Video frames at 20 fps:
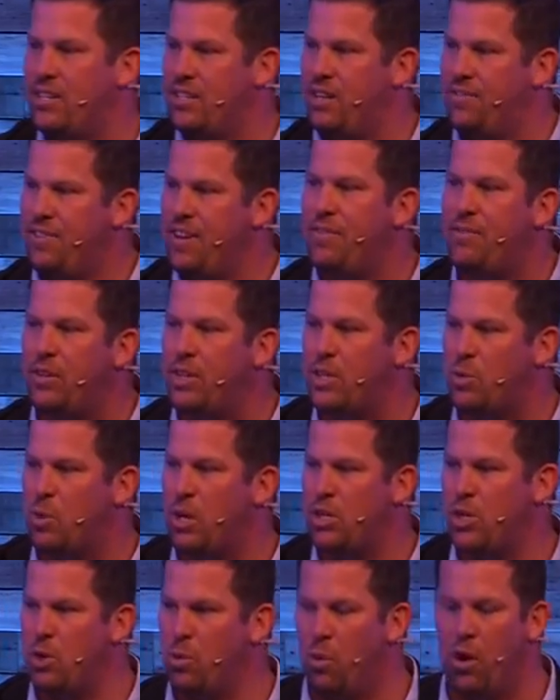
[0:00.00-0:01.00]
is, if evil is
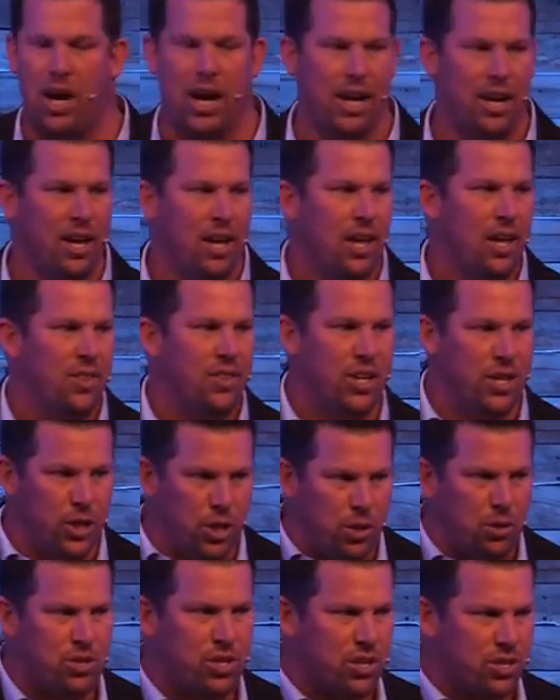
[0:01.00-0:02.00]
what you want, then
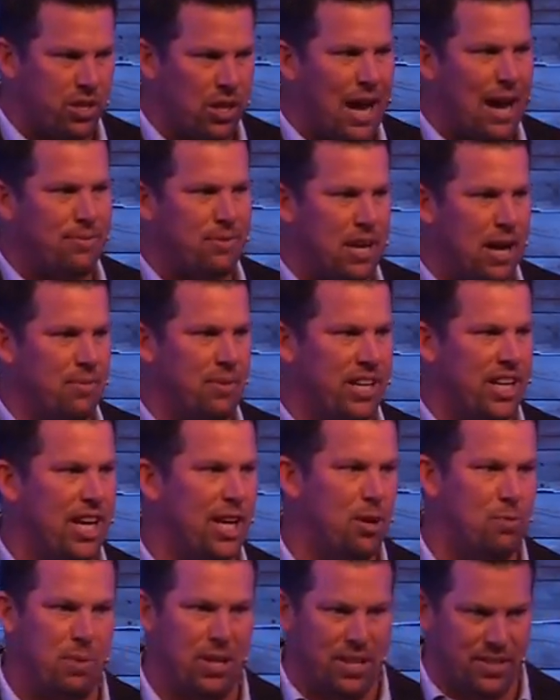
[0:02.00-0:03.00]
use this lifetime to
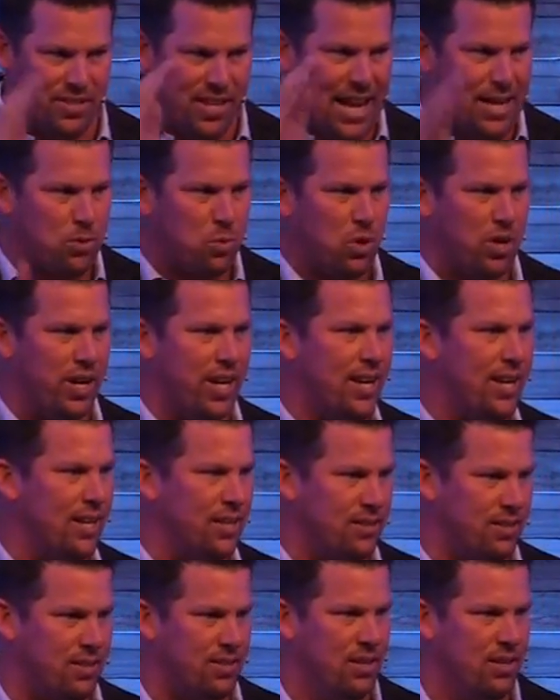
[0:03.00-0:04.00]
get it, because that's where it
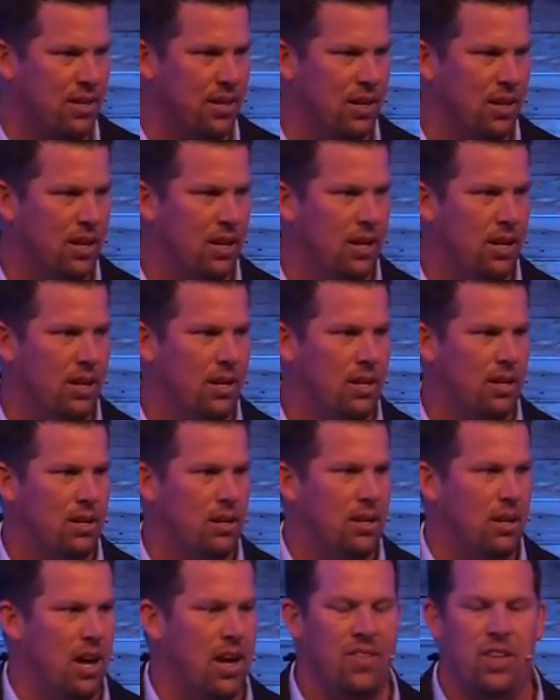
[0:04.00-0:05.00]
ends.
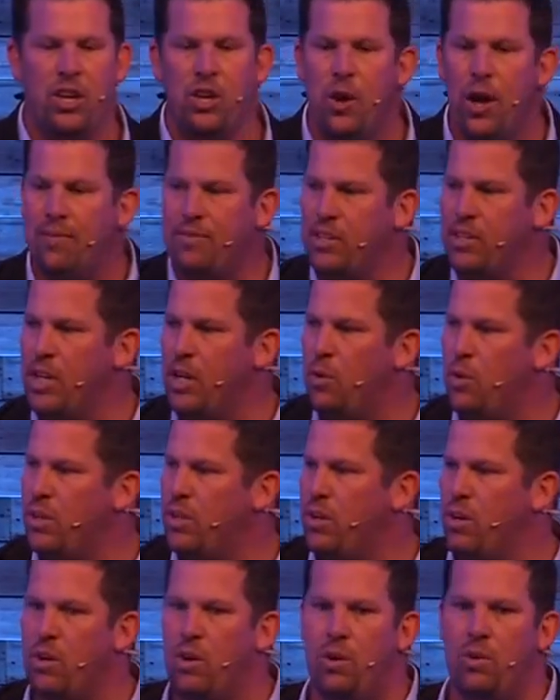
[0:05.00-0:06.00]
And then you have to deal
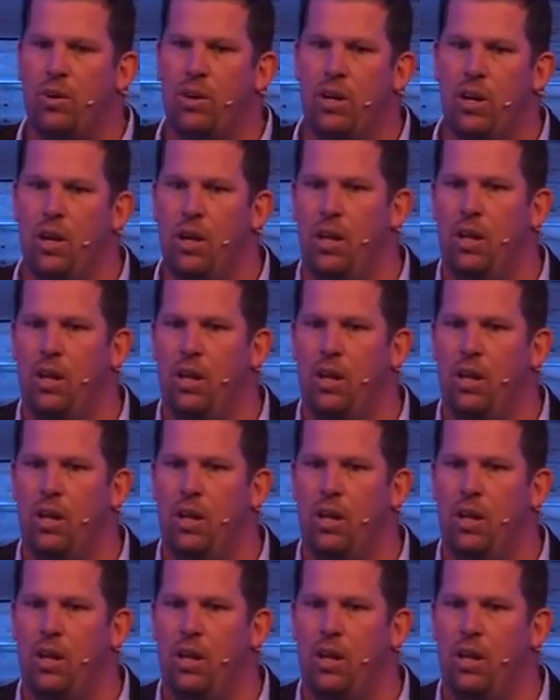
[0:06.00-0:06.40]
with your own